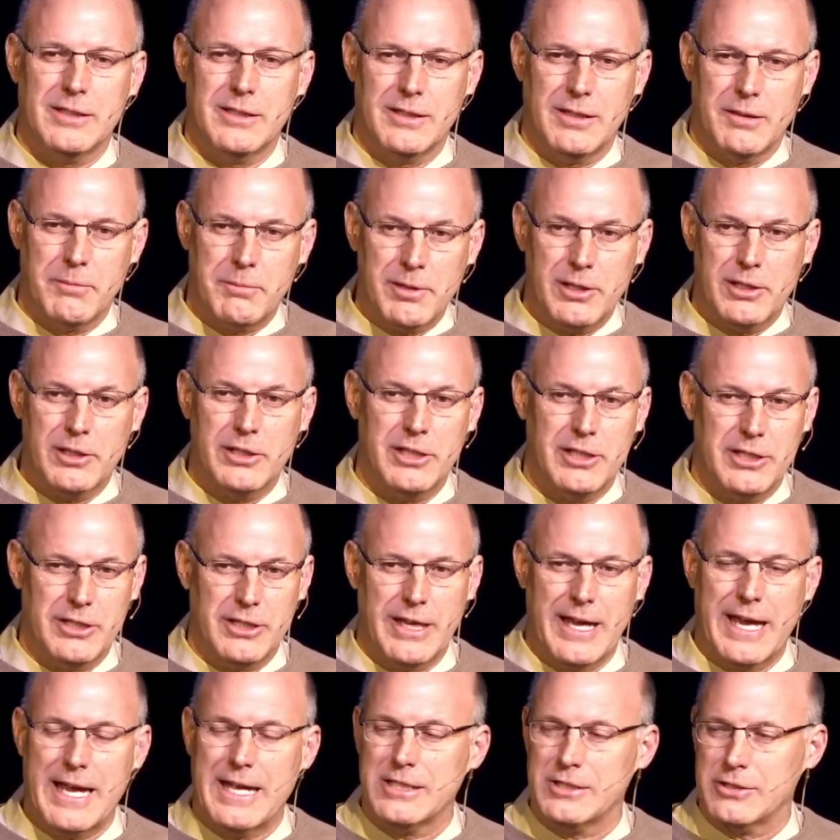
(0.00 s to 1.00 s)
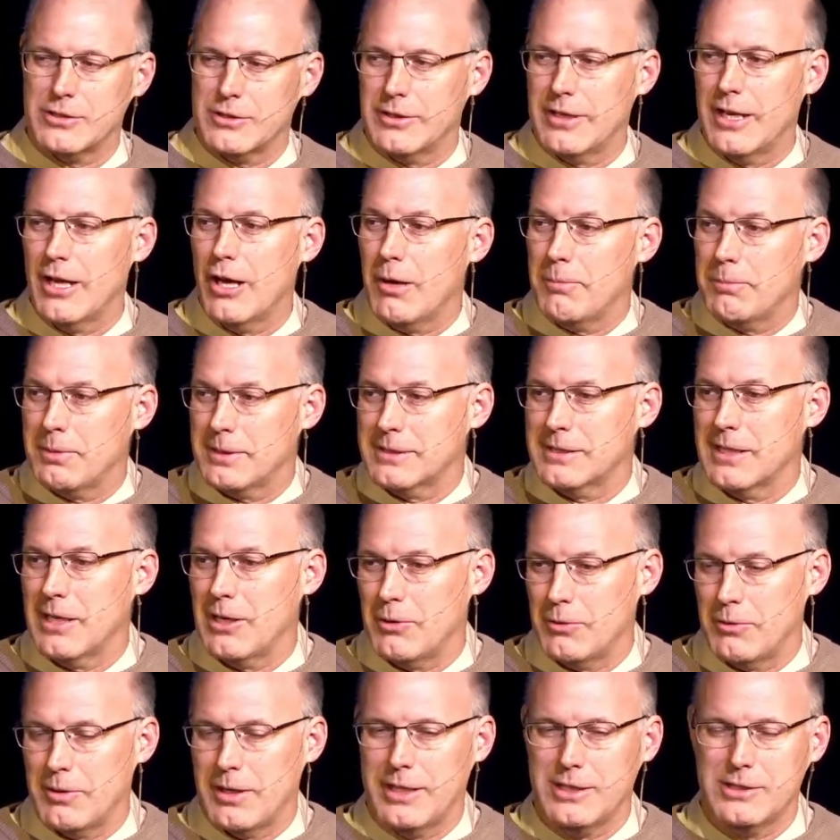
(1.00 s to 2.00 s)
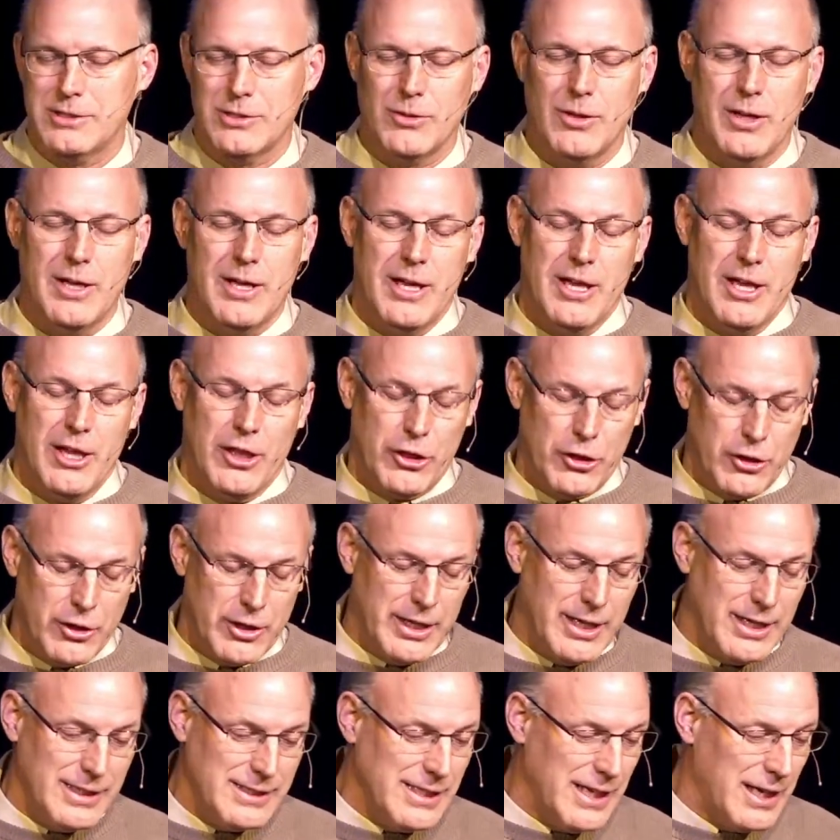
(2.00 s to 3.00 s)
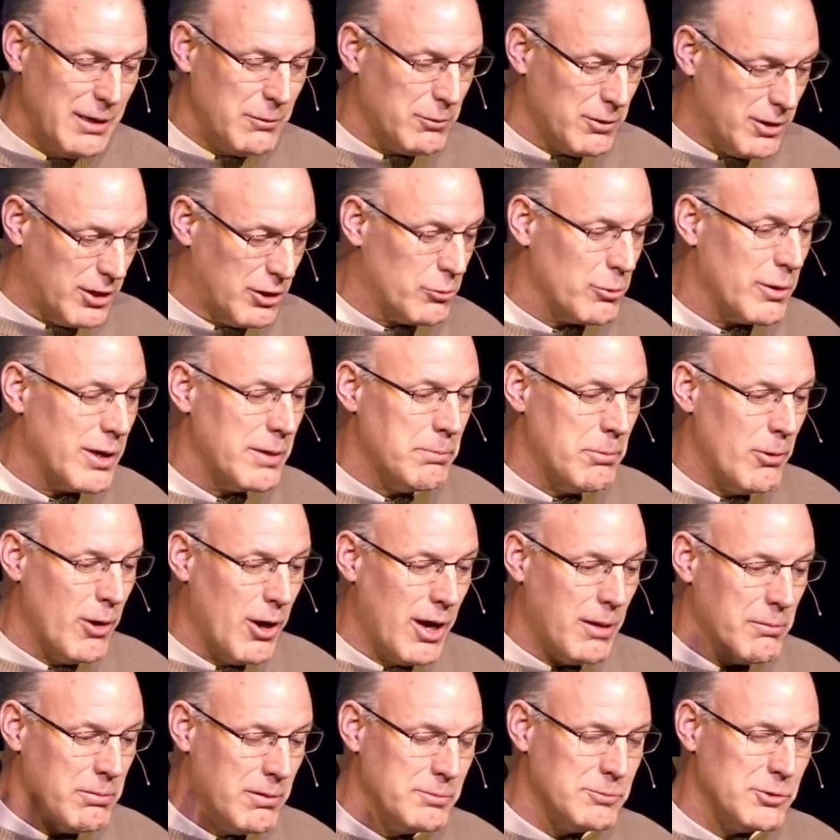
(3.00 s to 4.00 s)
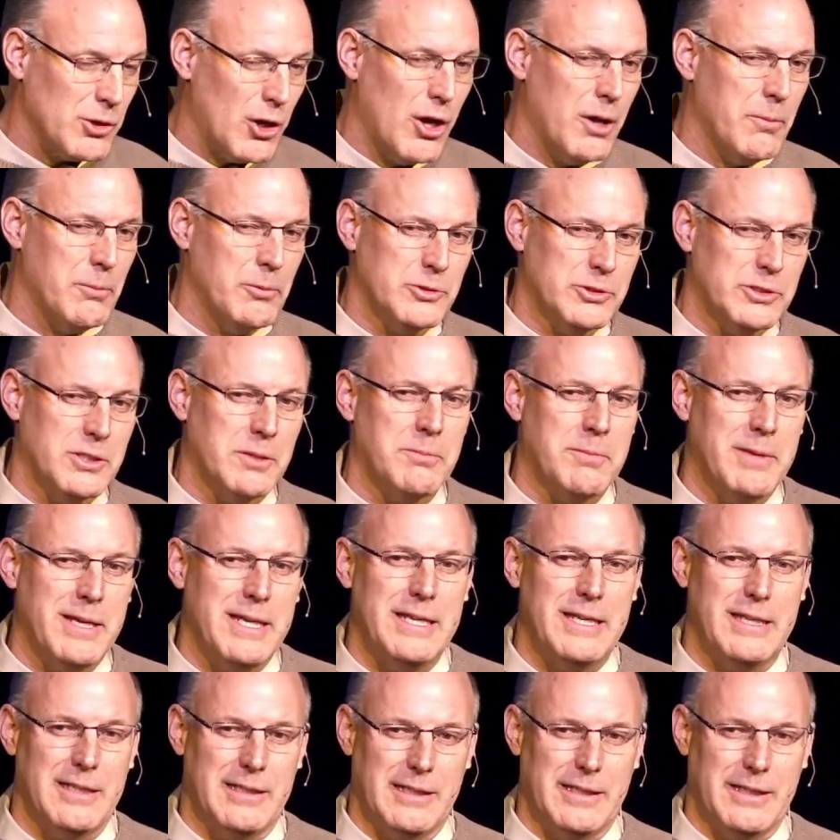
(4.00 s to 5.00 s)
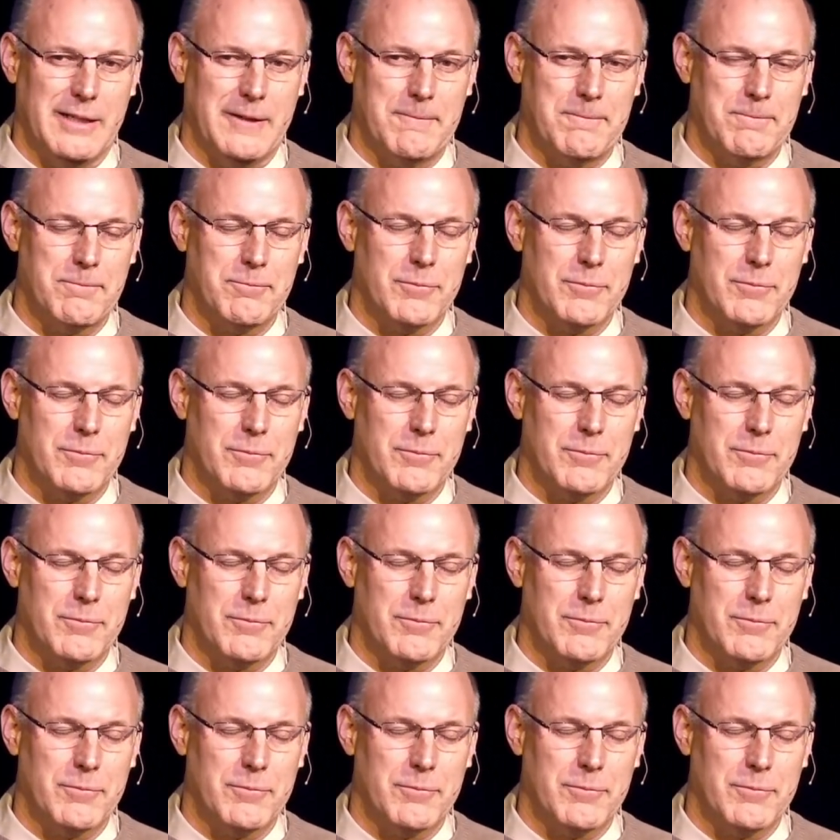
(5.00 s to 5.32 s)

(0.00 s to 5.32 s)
and the ability to answer and help us out, right? So he's hit with 3 problems almost immediately.